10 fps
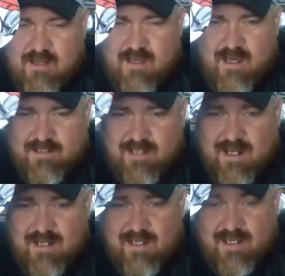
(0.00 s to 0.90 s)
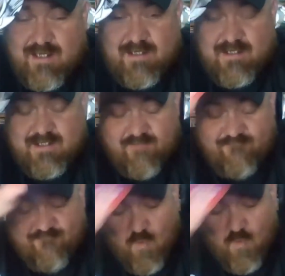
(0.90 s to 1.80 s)
Guys, that is
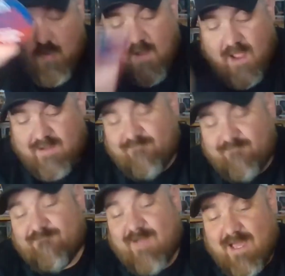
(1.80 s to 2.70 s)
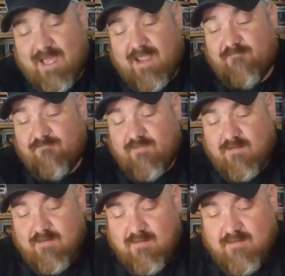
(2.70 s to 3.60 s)
four out of five
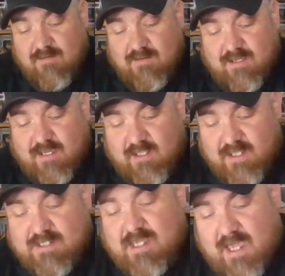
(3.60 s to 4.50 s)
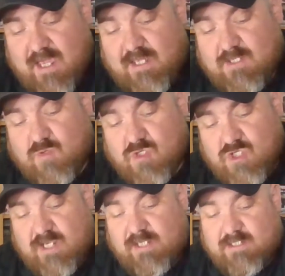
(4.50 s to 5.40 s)
in this case for
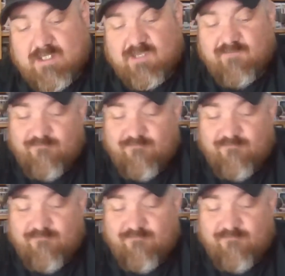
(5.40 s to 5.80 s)
chases.